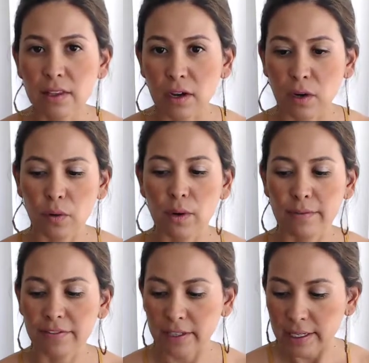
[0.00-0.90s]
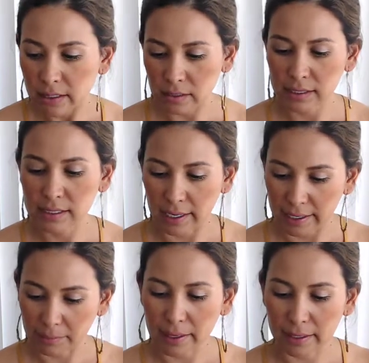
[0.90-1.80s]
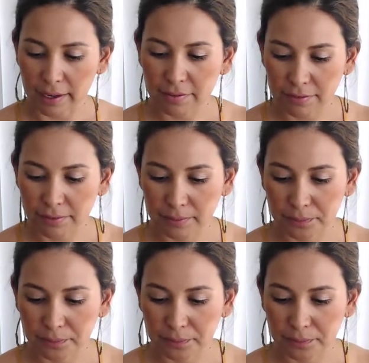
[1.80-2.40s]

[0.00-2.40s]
though I'm feeling a little stuck in my life,